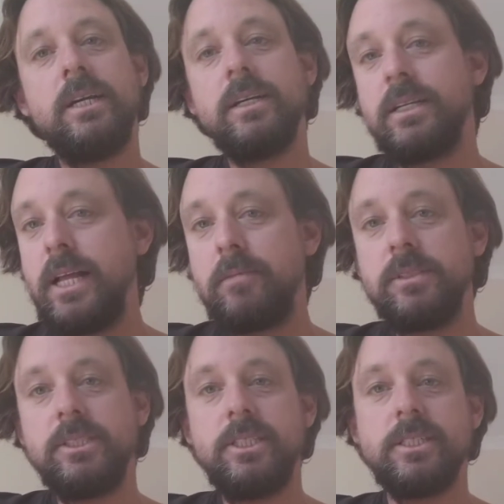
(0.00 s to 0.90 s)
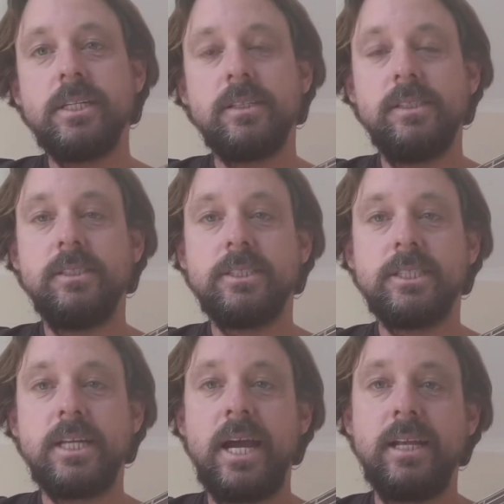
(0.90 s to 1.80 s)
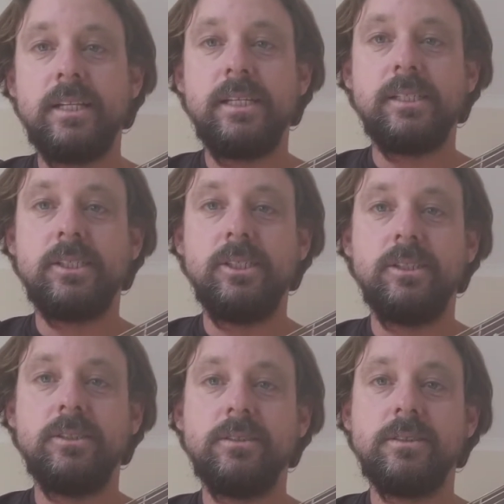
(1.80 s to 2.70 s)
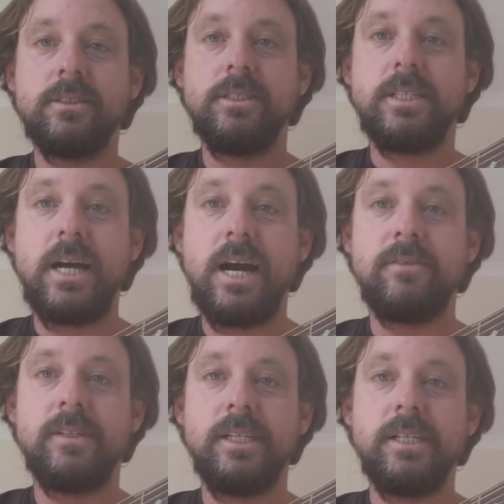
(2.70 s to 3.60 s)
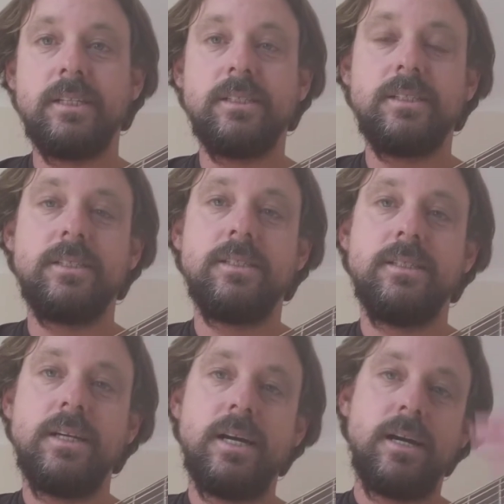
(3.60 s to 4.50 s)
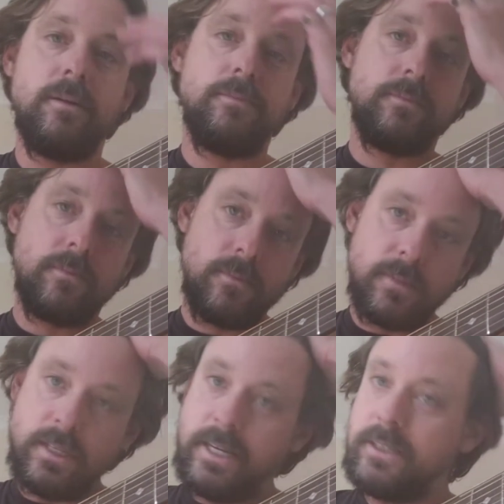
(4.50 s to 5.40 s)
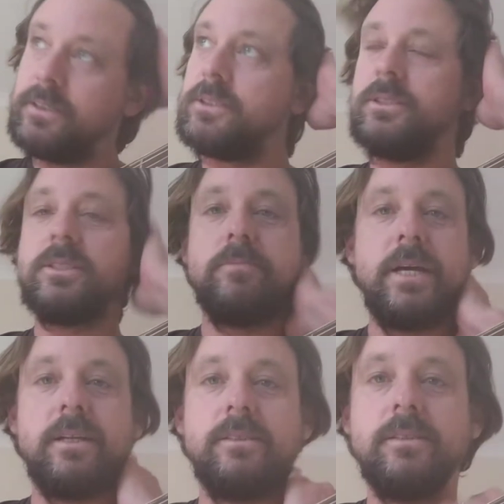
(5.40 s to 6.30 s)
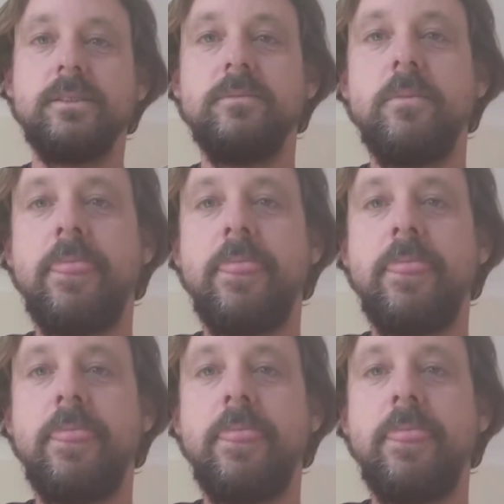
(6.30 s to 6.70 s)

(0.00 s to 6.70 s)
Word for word: Eric Clapton's using insanely cool guitar rigs um, and all sorts of pedals.